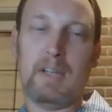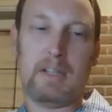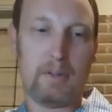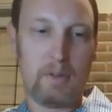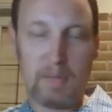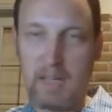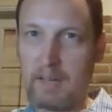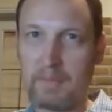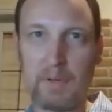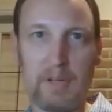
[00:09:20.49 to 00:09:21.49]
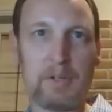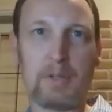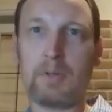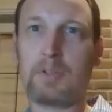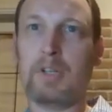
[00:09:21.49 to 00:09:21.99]
they're applying for
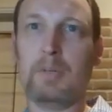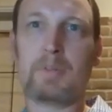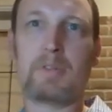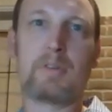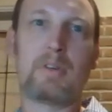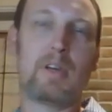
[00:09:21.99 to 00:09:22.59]
internships,